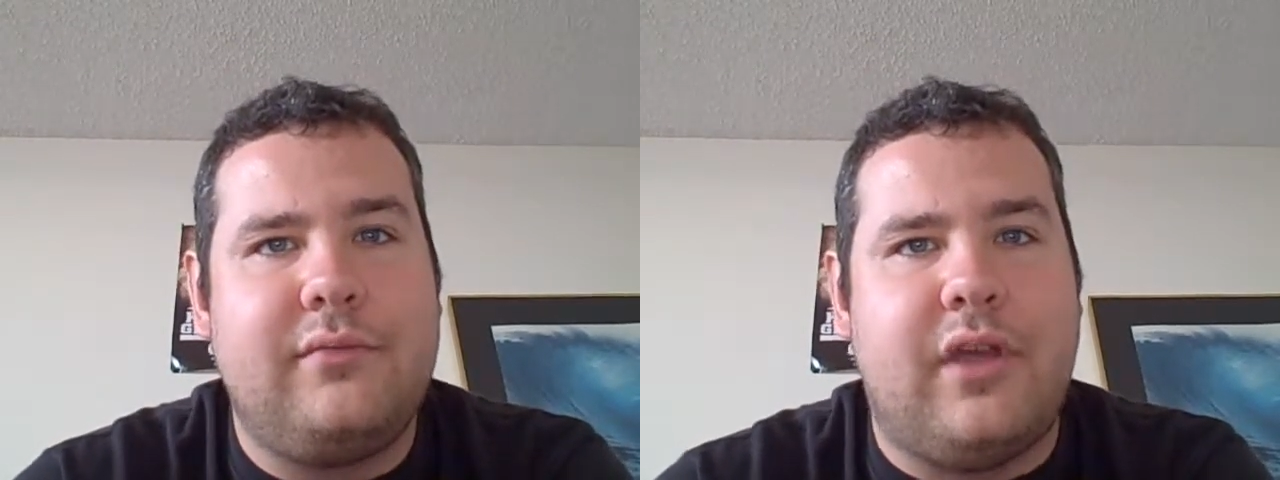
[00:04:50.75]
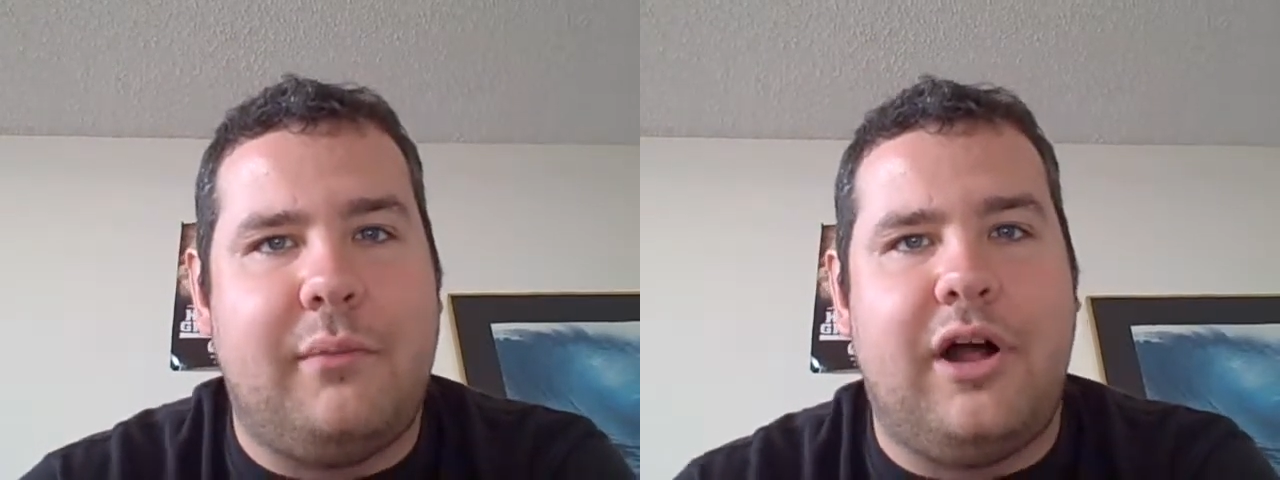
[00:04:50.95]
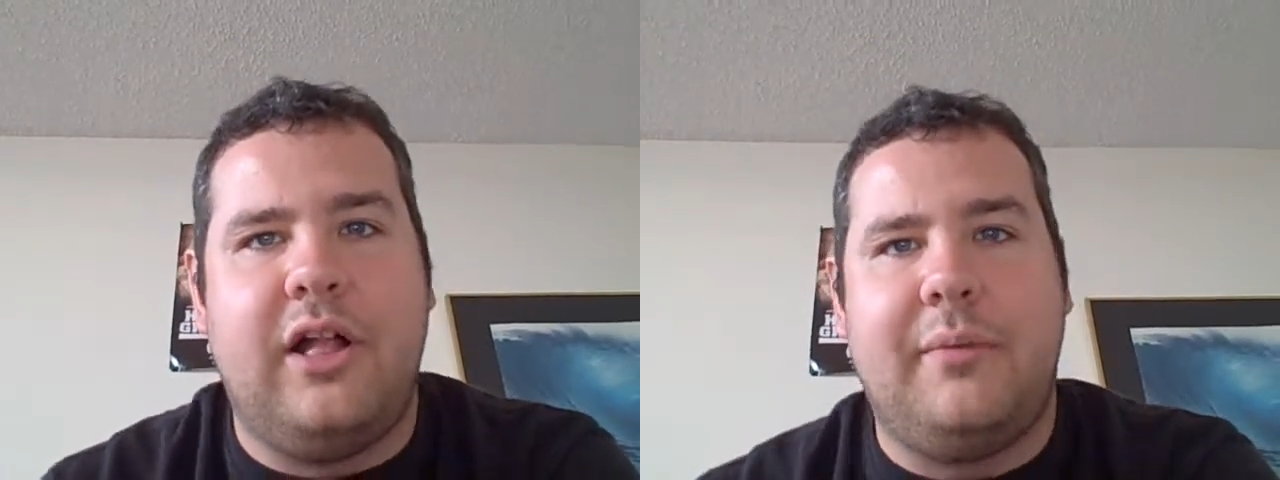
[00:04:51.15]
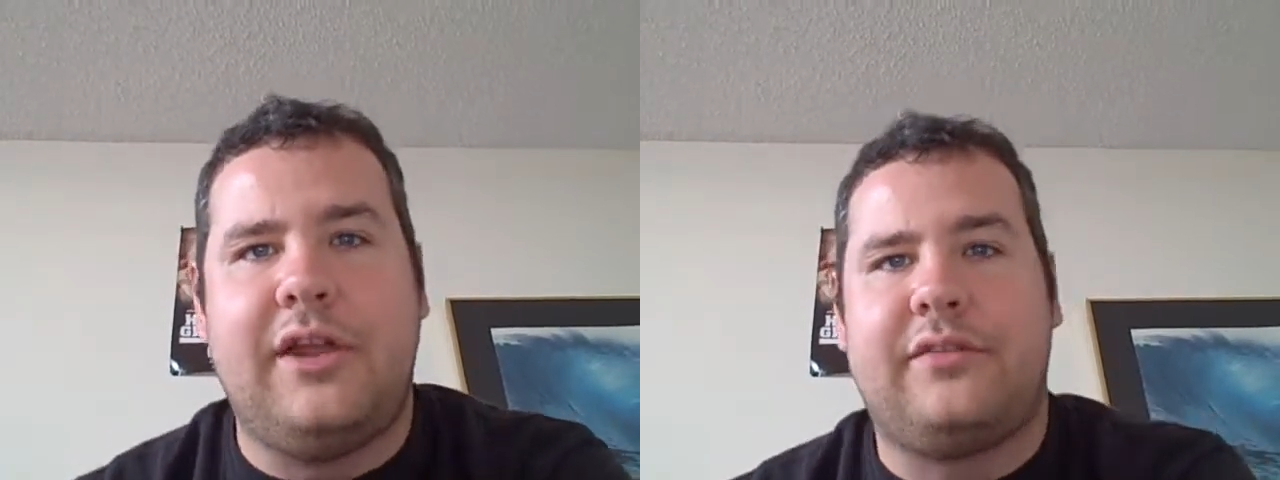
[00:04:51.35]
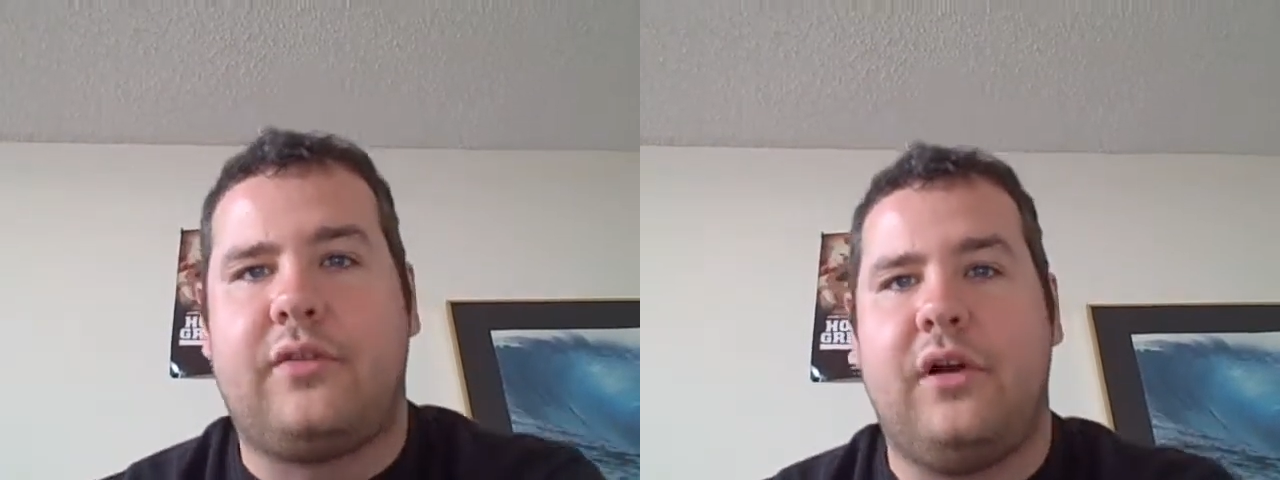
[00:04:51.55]
Kamala
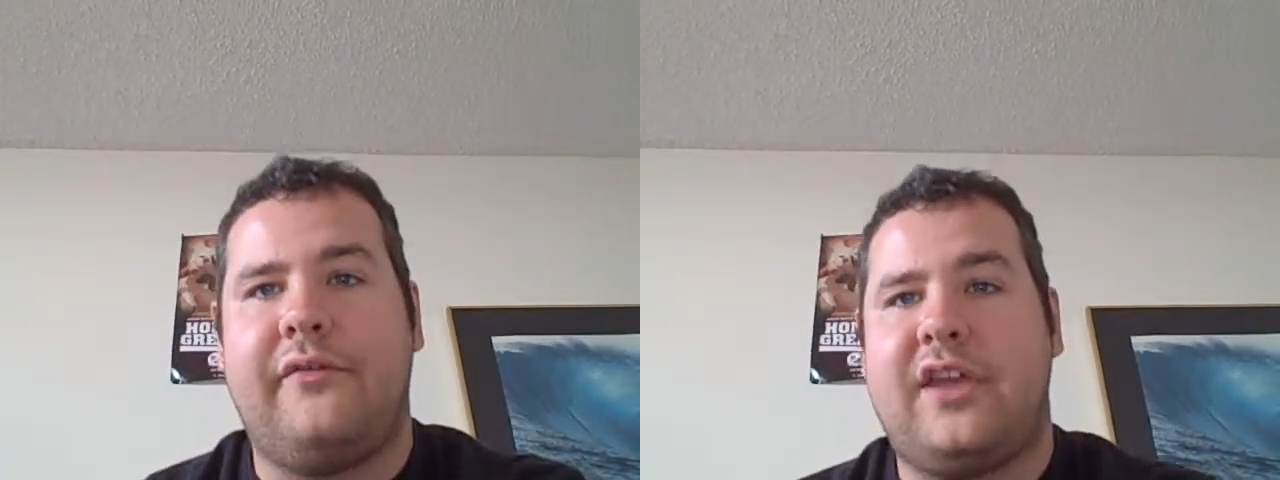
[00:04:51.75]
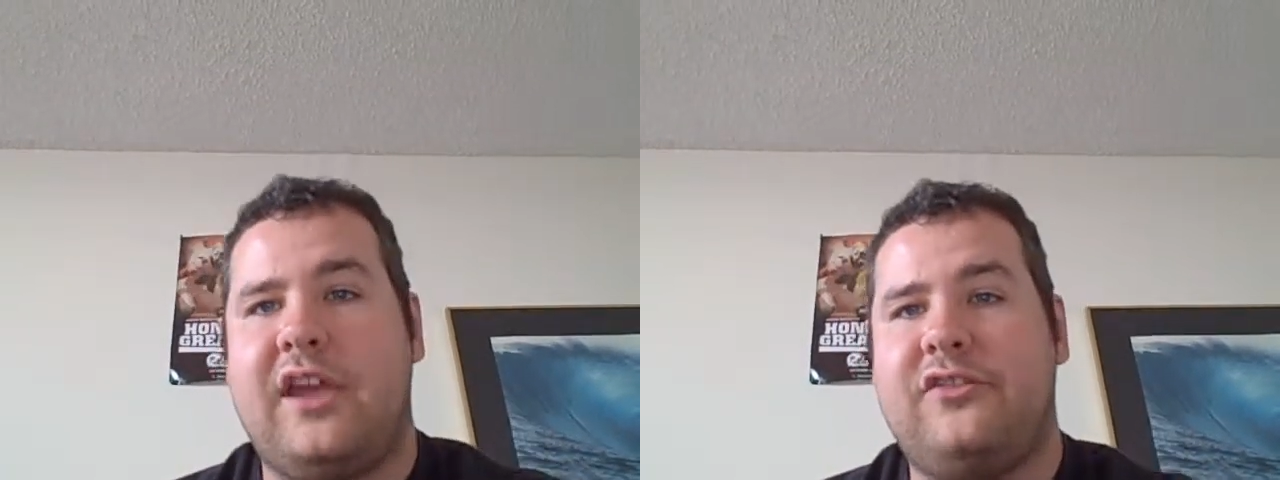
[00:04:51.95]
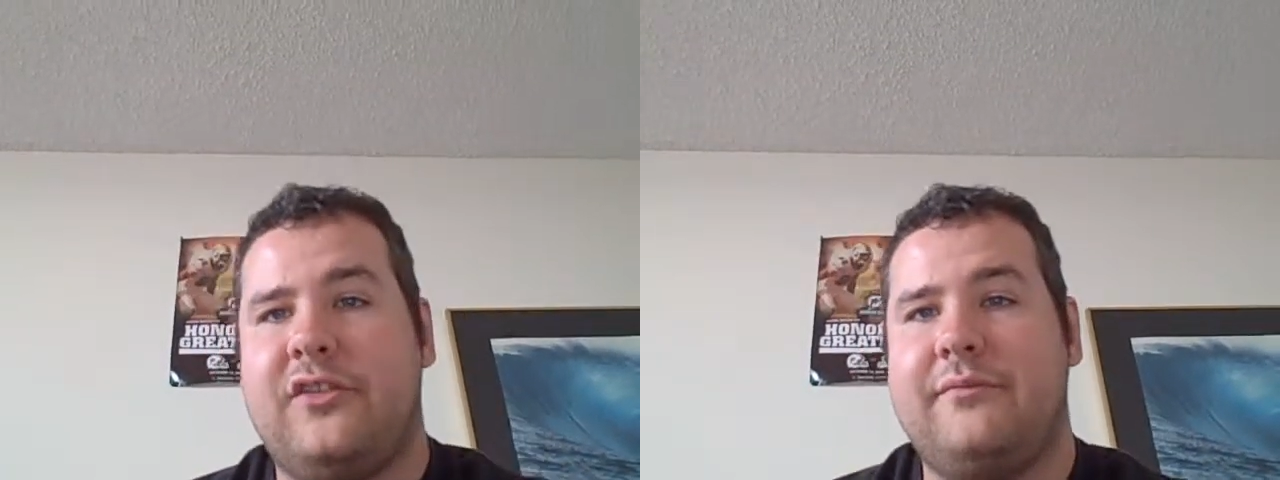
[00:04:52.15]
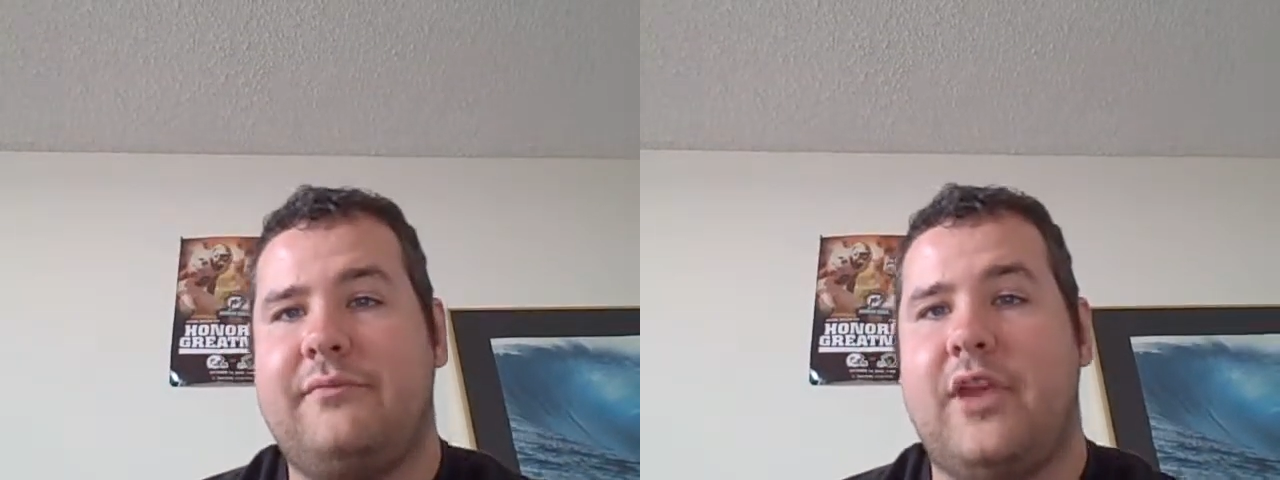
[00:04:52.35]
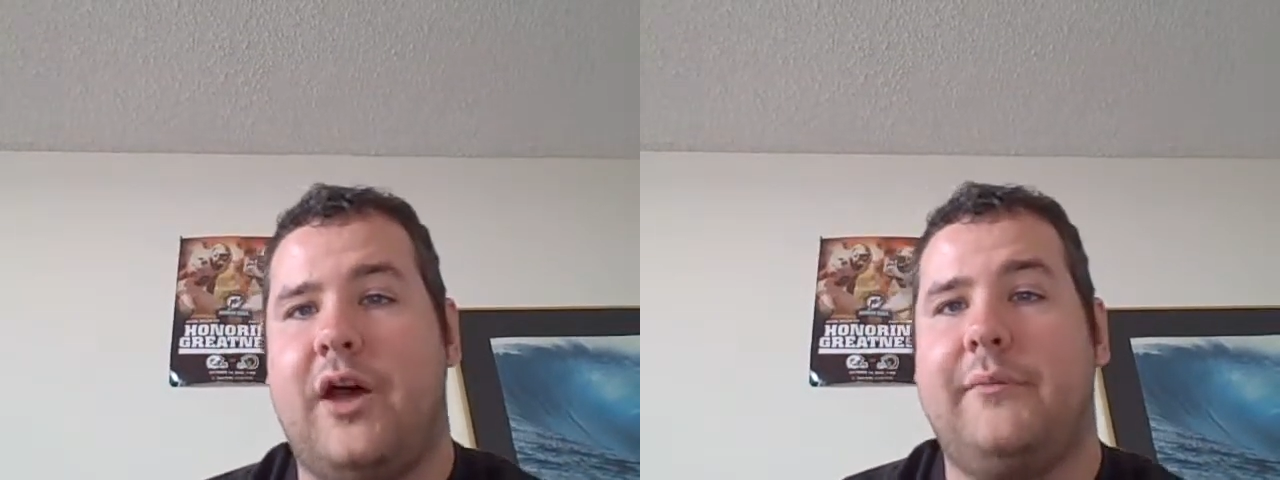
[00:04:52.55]
by disqualification.
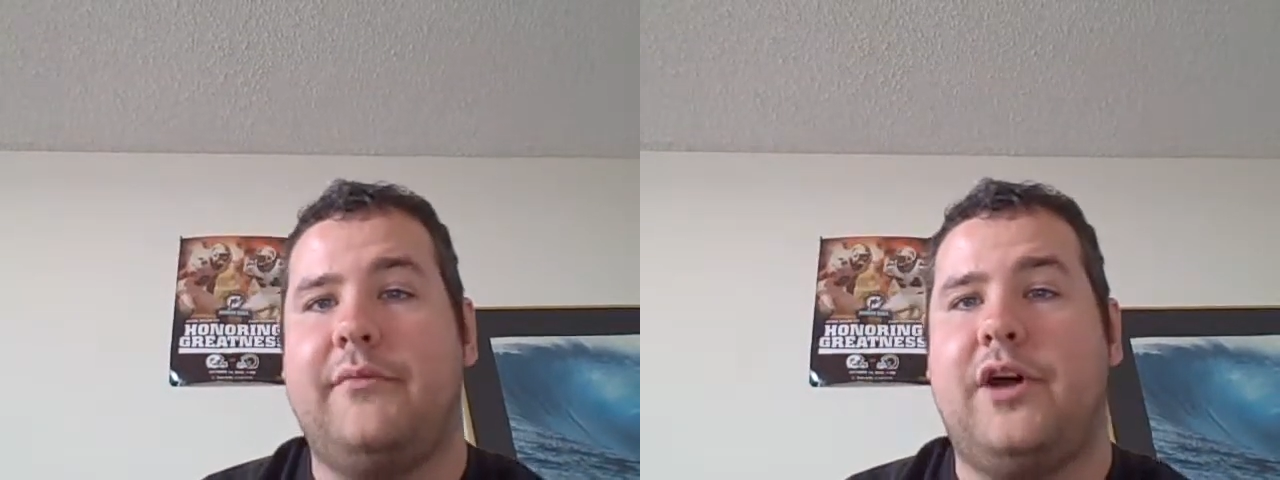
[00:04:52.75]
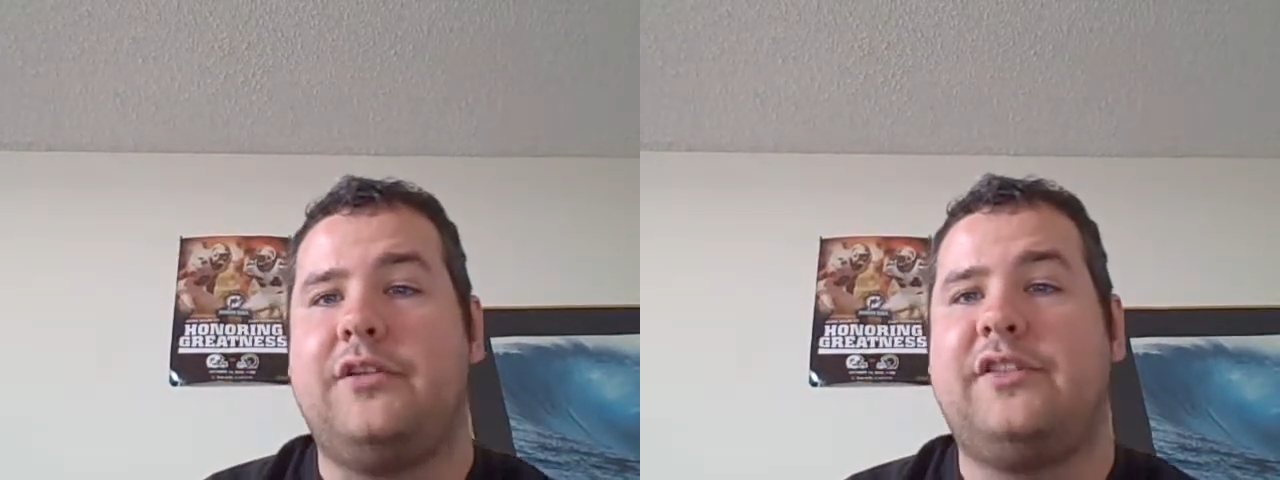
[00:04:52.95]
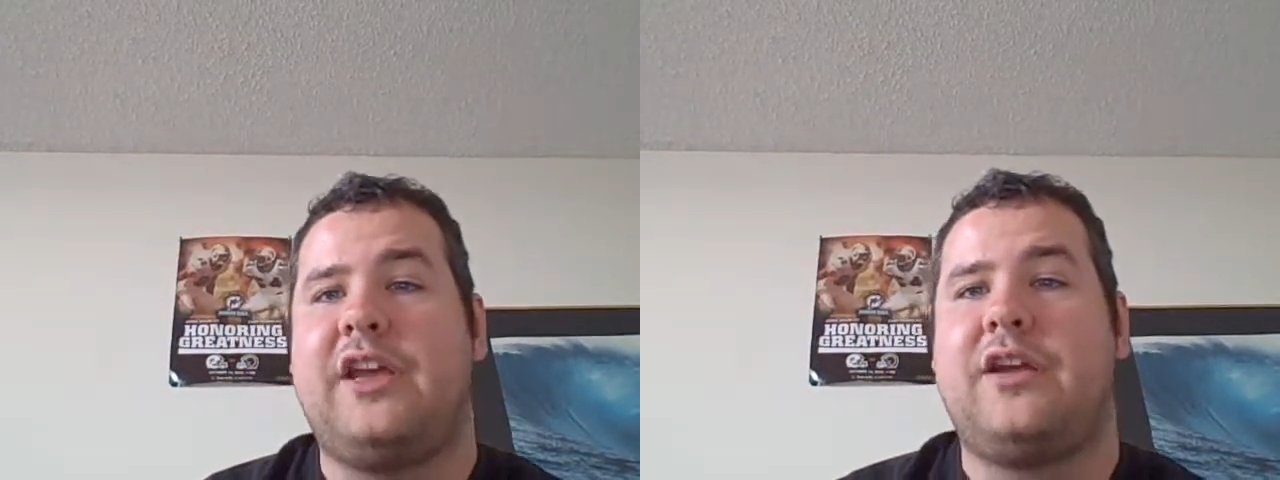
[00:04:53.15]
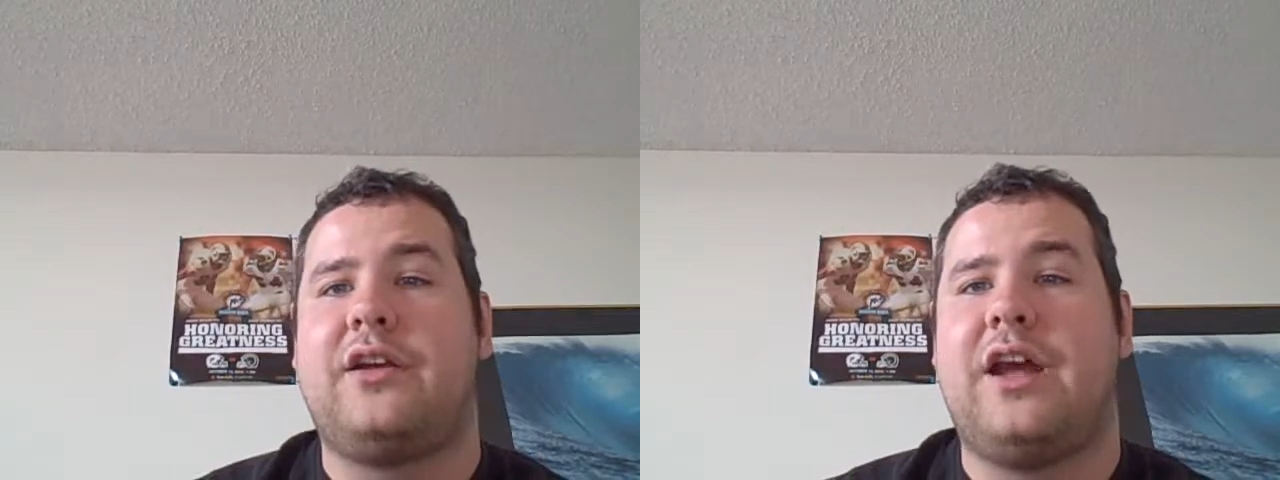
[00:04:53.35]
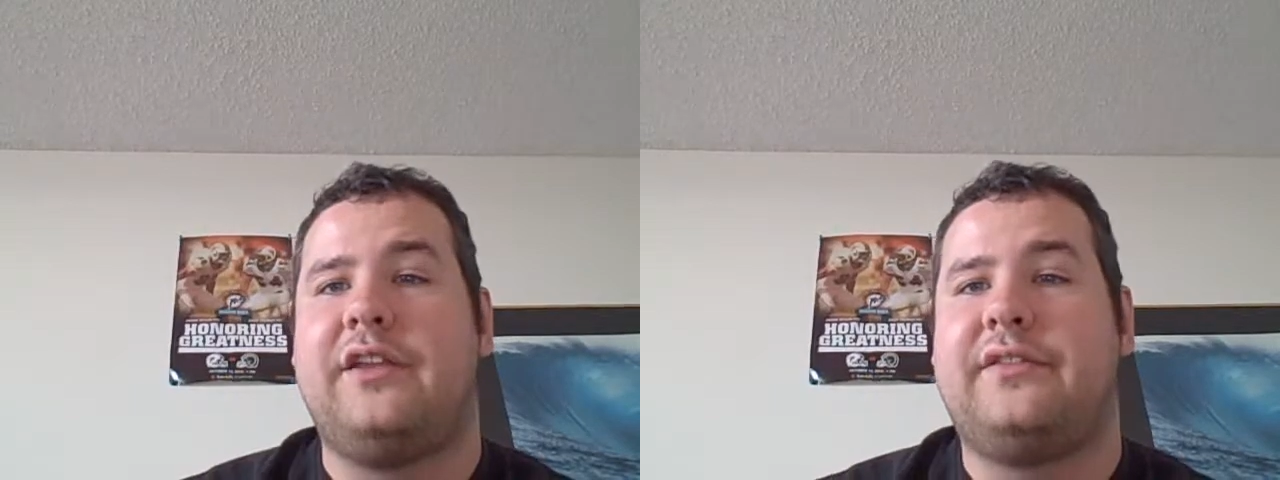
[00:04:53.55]
Undertaker